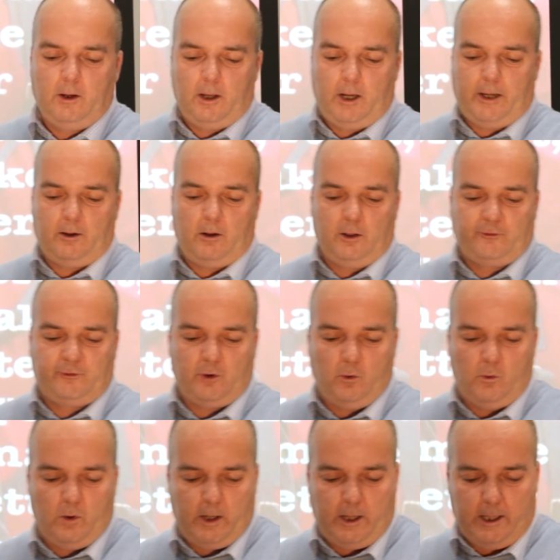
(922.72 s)
and
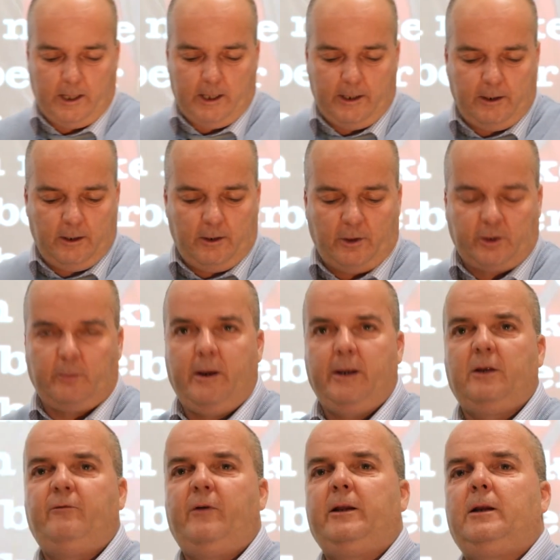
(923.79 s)
also an
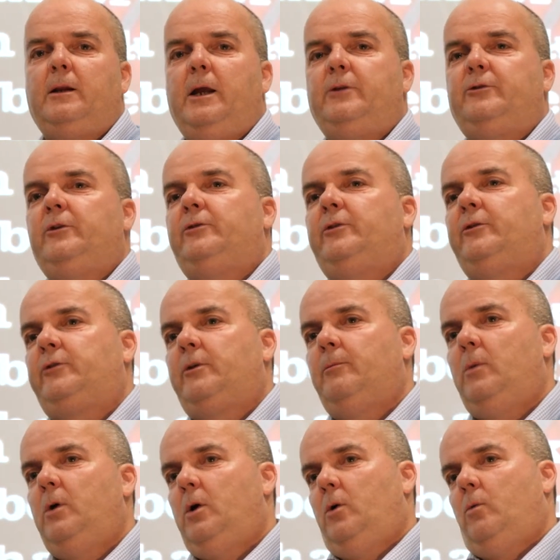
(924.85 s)
automated ventilation system
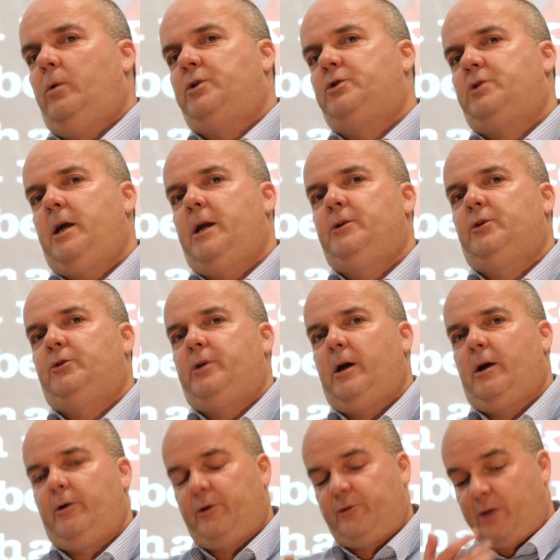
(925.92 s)
which changes the
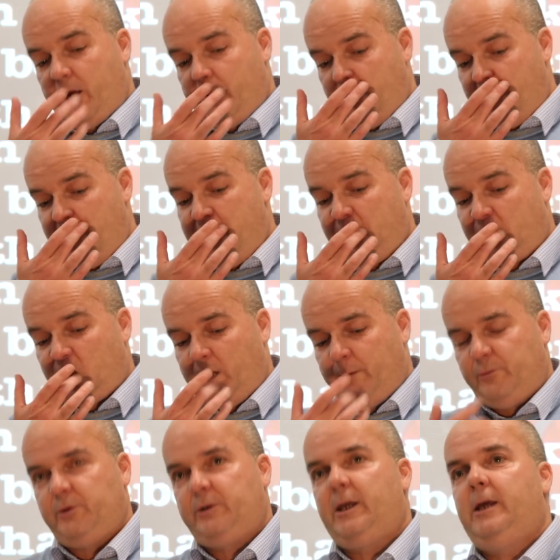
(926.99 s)
air in the stable 8
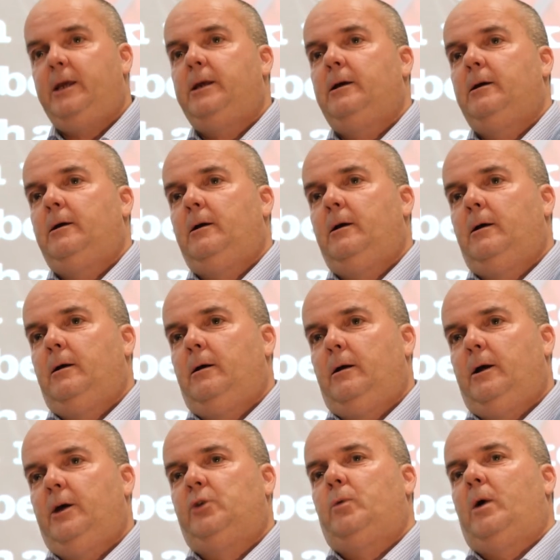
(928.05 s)
times a day,
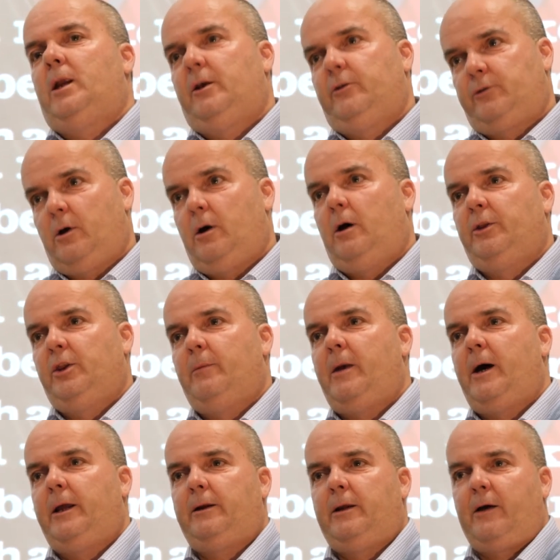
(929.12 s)
as well as on
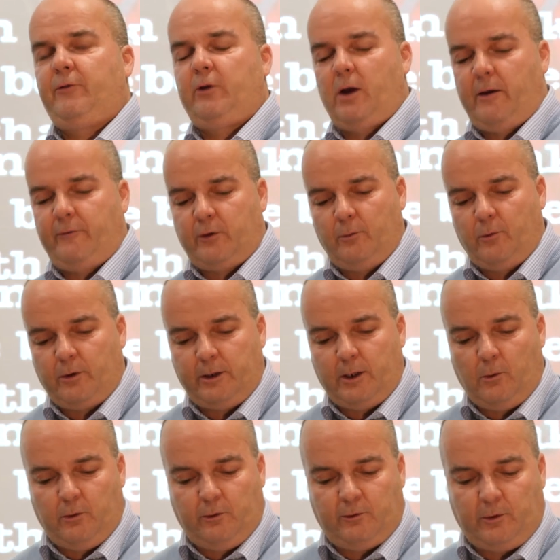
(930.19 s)
demand after mucking
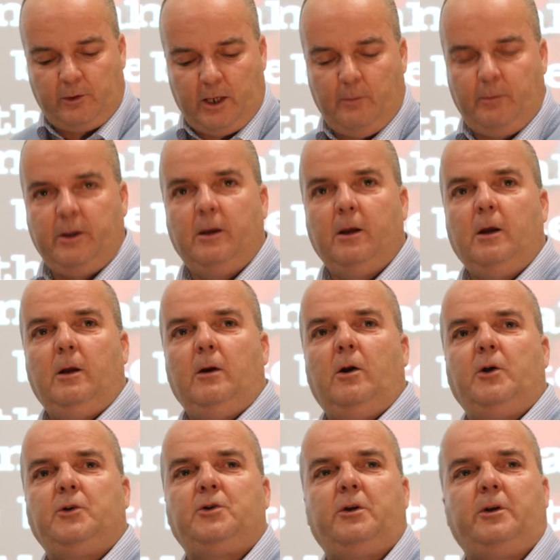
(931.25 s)
out. So they'll be
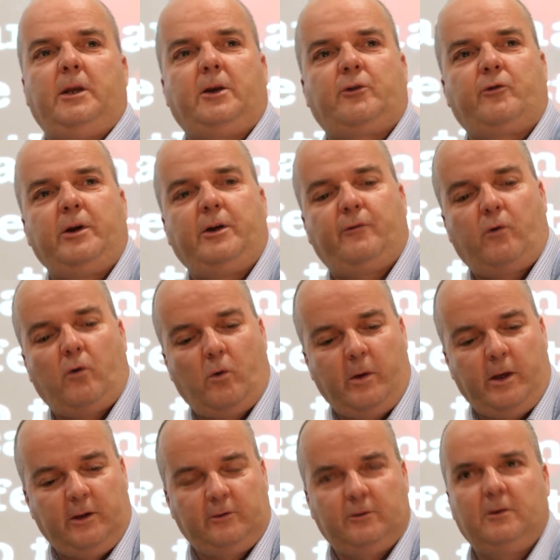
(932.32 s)
launching in the next 3 to 4
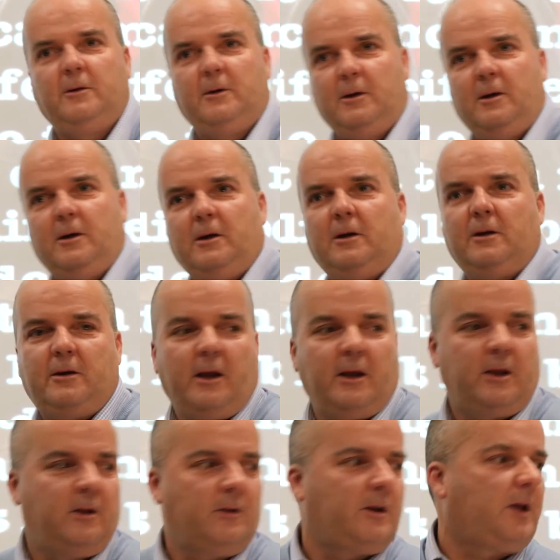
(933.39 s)
weeks.
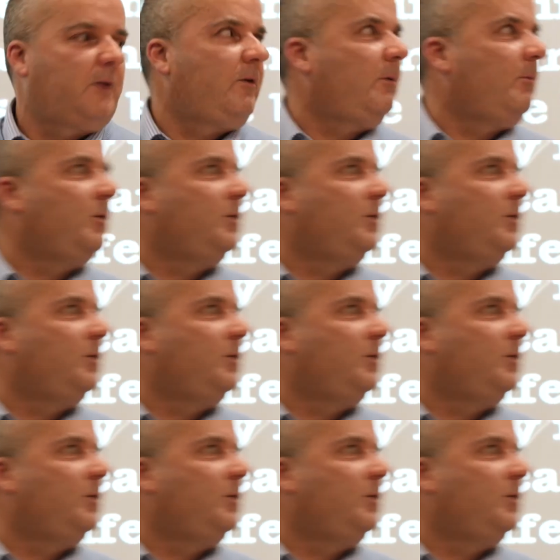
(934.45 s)
Thank you very much.